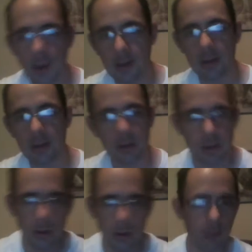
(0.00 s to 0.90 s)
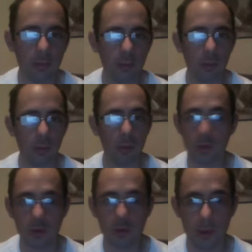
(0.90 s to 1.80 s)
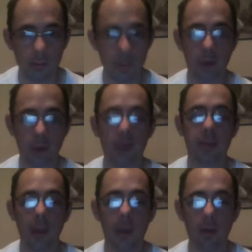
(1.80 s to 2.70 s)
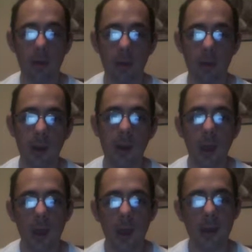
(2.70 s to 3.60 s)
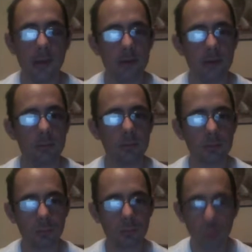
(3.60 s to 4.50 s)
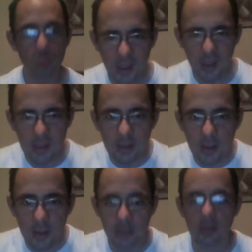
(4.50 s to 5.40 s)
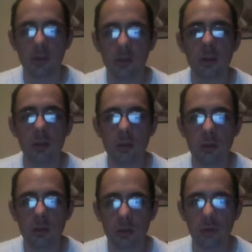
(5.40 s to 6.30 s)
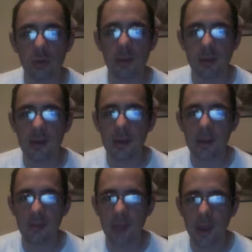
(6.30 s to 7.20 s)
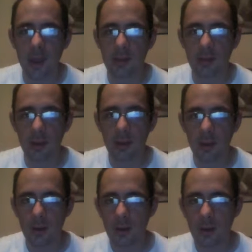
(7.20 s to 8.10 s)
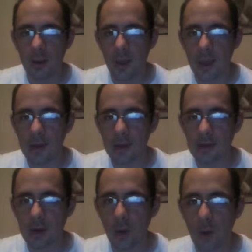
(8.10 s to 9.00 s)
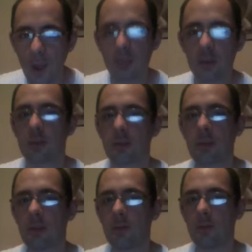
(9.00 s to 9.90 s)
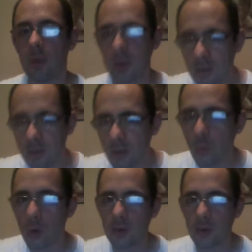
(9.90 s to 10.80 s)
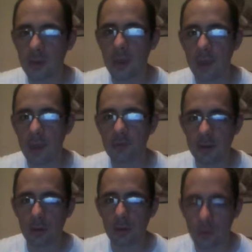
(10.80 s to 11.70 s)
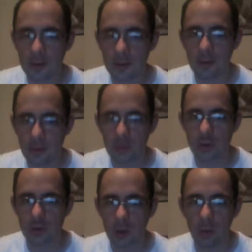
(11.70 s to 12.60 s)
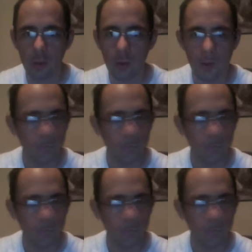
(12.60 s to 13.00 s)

and he cuts a promo, which he sucks at, by the way, and really listen to the TNA fans and, you know, ask yourself, is it worth it to have Tito Ortiz on the show?